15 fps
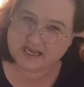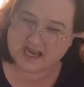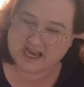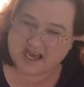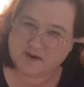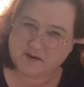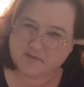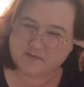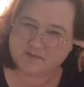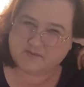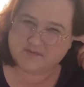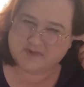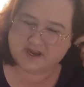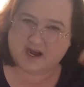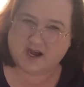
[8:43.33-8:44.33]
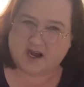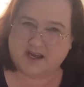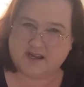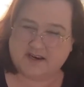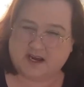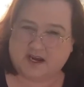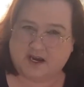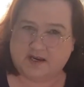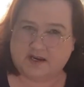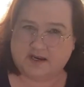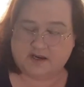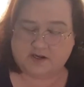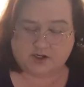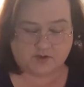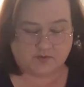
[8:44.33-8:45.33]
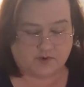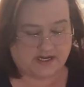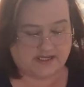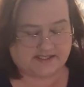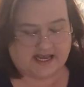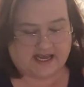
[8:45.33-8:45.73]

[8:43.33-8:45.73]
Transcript: on Goodreads,